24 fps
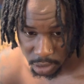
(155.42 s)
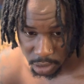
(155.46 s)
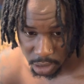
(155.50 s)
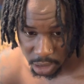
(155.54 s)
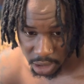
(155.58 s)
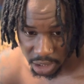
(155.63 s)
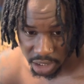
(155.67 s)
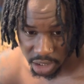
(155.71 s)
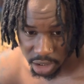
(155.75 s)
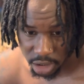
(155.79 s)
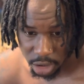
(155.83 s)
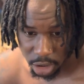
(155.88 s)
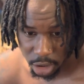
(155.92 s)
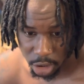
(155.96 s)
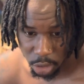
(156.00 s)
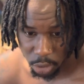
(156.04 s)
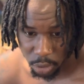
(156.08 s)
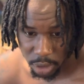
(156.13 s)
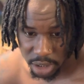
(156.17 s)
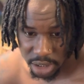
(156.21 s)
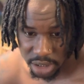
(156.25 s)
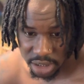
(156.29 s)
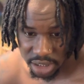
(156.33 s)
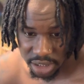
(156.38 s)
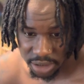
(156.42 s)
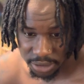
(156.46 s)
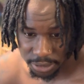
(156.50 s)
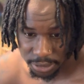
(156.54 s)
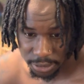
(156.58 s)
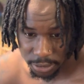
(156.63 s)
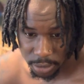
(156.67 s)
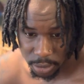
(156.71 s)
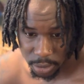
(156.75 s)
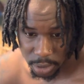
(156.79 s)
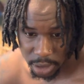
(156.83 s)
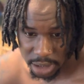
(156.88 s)
Hey, yo, where
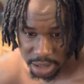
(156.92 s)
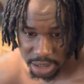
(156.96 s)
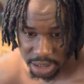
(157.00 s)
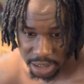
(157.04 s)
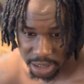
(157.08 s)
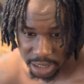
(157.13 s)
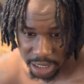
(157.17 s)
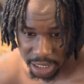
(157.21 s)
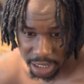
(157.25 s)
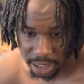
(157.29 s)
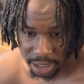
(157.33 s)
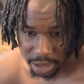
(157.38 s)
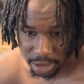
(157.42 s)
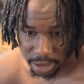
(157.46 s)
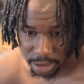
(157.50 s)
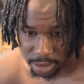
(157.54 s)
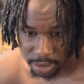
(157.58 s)
is he at?